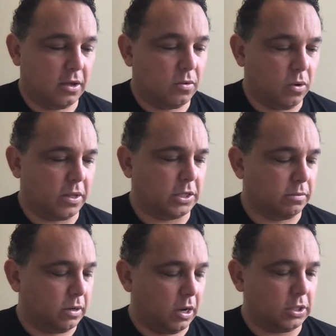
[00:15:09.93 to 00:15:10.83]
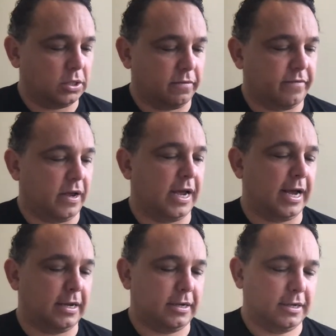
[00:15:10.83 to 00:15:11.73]
Well, there's some lots of,
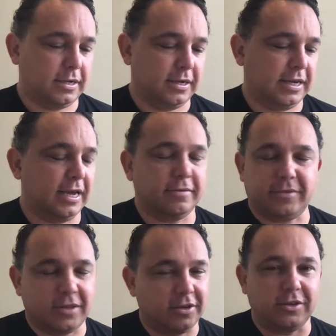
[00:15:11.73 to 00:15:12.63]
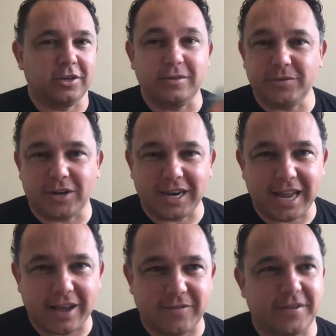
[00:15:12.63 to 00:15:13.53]
gotta
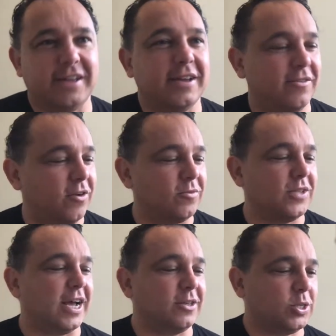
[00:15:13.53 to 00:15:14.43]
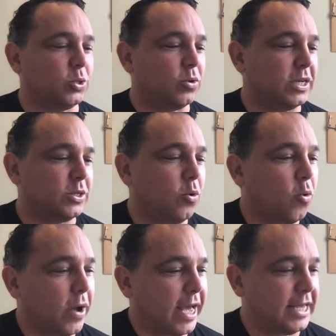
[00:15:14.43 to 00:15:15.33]
love Roald Dahl's stories.
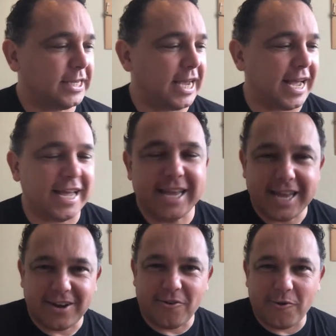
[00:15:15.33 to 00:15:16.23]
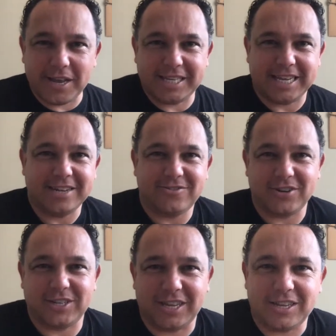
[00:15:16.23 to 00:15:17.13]
Always
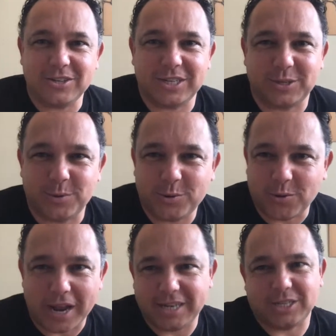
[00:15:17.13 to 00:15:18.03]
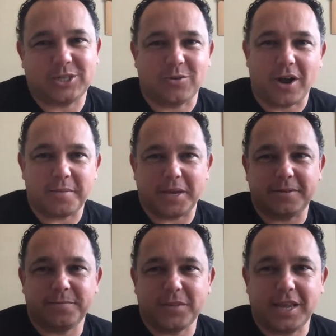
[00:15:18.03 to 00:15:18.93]
interesting, using some great
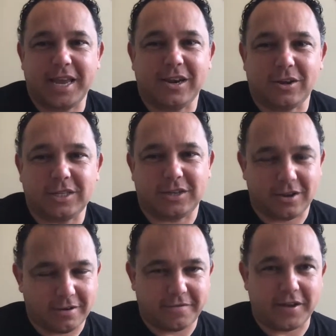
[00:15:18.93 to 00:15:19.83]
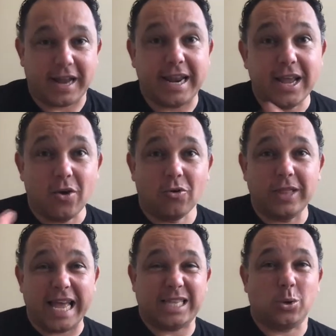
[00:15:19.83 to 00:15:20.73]
describing and lots of fun. Well,
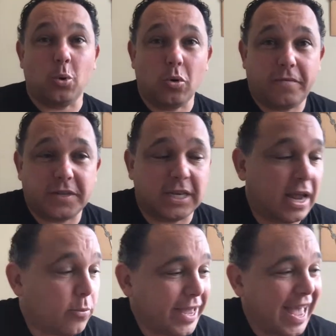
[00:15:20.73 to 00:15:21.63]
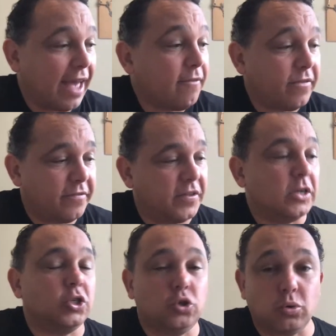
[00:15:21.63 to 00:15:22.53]
that's all for today. We have
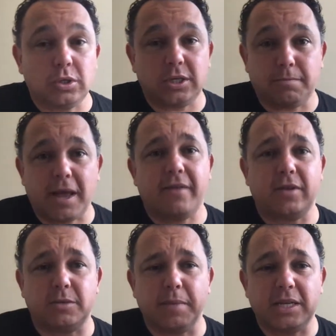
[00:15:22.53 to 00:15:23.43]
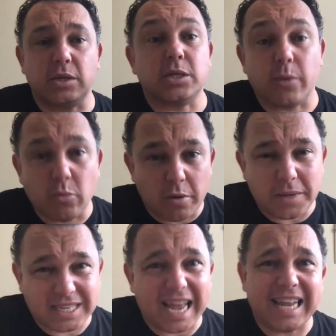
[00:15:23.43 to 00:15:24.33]
finished George's Marvellous Medicine, so we won't be
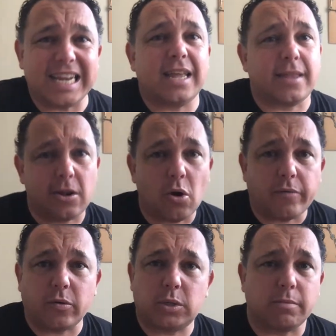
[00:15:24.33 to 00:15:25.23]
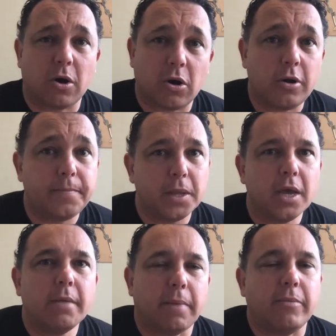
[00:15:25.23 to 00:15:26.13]
starting another novel tomorrow,
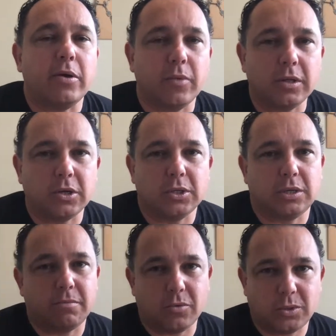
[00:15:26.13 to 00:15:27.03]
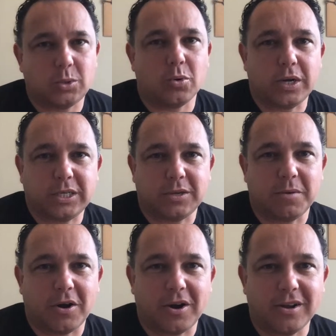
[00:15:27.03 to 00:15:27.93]
but we will do some more stories
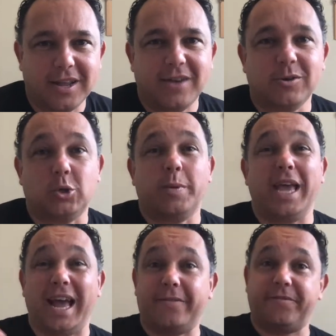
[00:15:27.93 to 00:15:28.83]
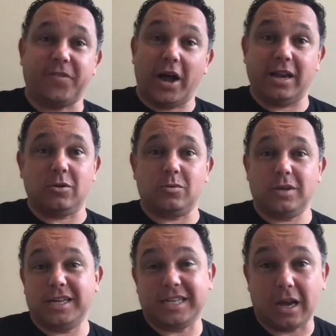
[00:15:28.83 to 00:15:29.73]
tomorrow, which will be our final
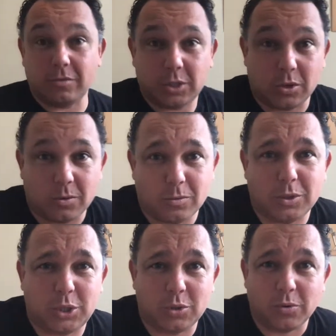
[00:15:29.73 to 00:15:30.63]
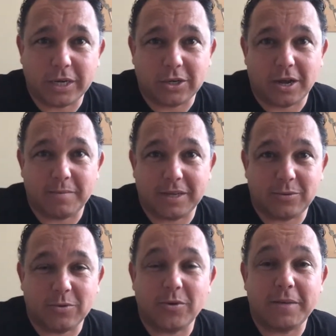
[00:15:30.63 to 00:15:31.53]
Tawa School story time as
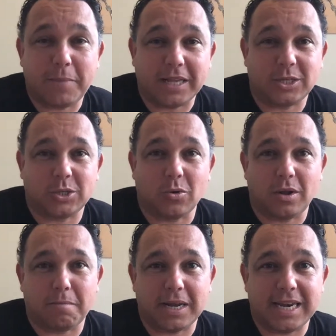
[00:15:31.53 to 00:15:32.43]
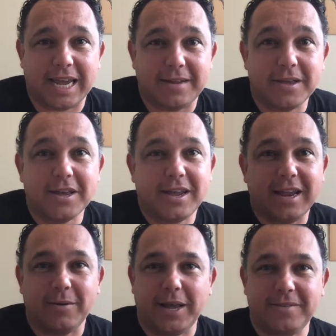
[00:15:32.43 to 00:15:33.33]
we all head back to school on Monday.
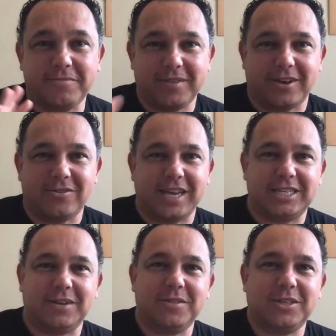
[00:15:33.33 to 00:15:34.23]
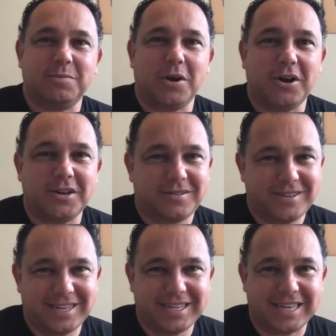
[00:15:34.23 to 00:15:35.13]
Anyway, I'll catch up with you tomorrow.
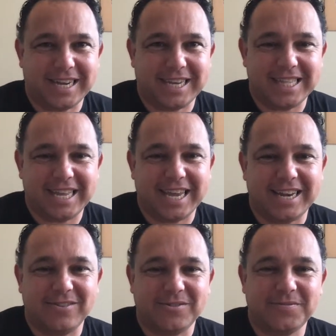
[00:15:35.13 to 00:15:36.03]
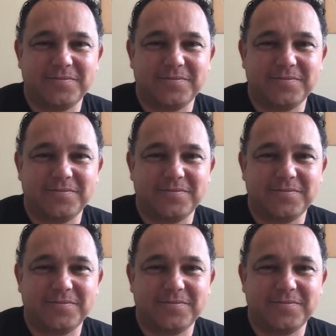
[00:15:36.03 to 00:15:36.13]
Ka kite anō.